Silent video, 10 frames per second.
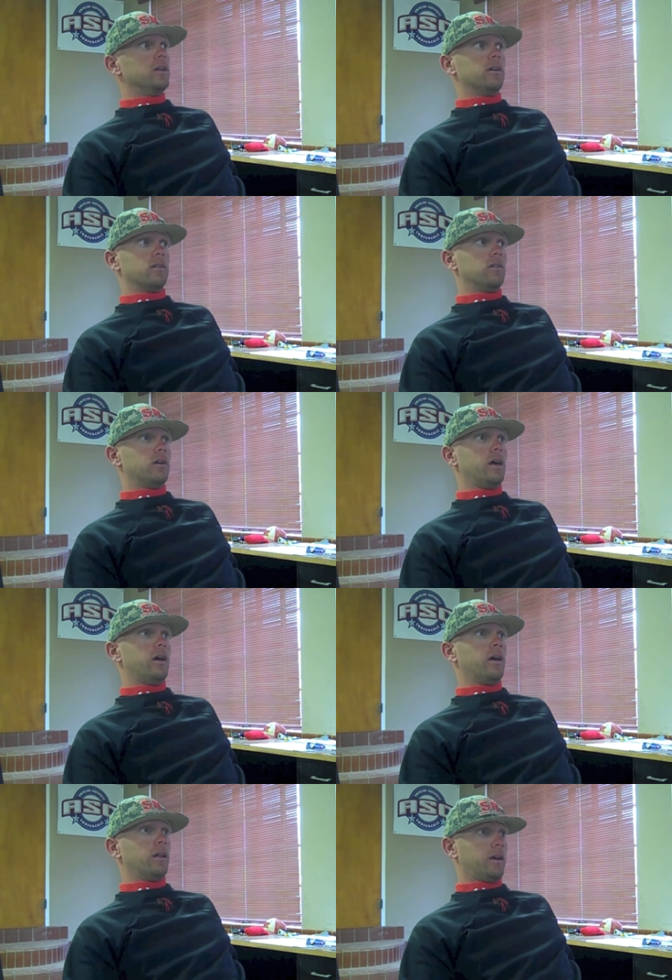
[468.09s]
is,
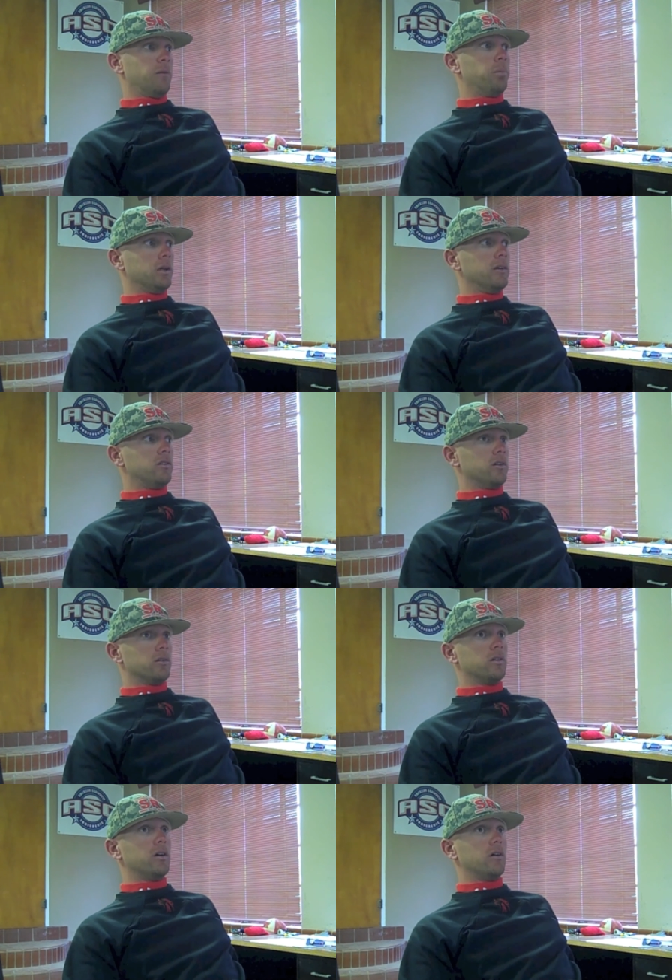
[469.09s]
and they can police
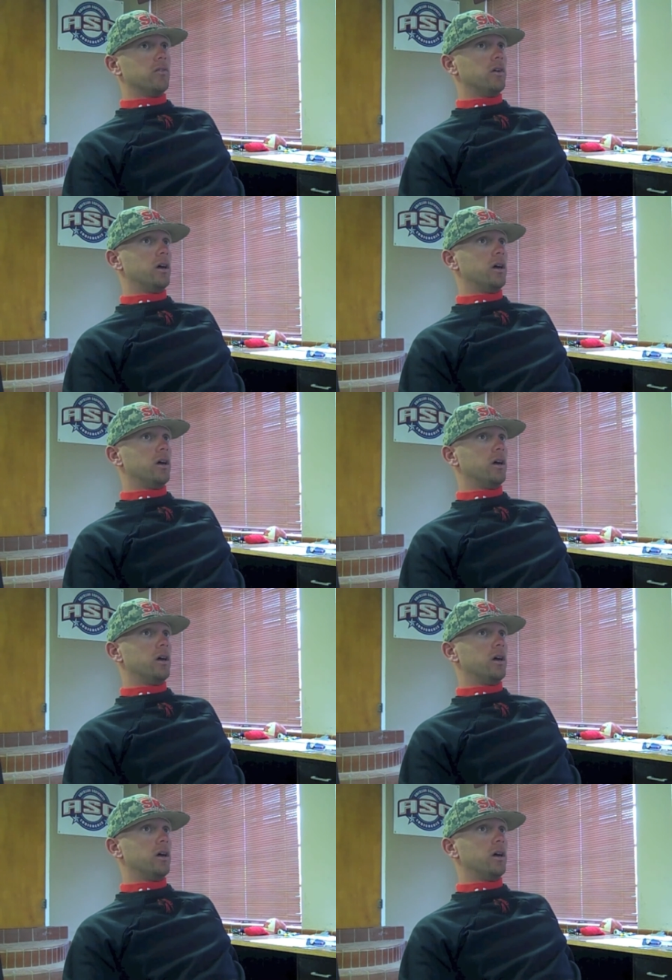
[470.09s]
themselves.